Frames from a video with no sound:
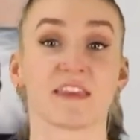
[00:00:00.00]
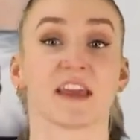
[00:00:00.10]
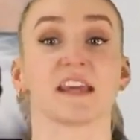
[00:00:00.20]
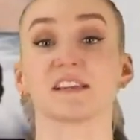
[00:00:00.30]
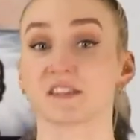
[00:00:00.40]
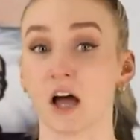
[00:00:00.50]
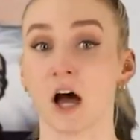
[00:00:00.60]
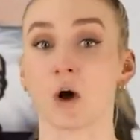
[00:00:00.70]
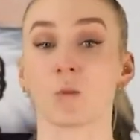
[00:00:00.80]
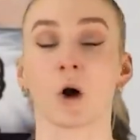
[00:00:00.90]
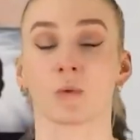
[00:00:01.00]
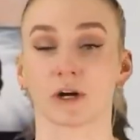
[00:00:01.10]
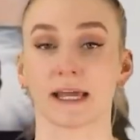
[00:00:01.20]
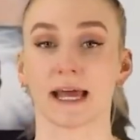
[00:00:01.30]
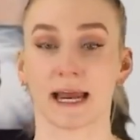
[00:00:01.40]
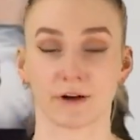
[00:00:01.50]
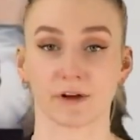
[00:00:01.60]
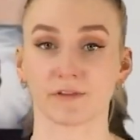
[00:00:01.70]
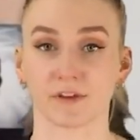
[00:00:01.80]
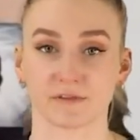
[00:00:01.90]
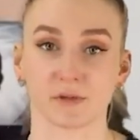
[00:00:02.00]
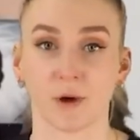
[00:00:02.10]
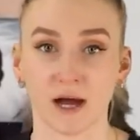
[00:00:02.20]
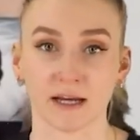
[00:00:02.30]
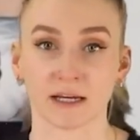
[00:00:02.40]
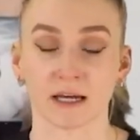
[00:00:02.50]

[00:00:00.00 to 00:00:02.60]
that he saw while working at Area 51.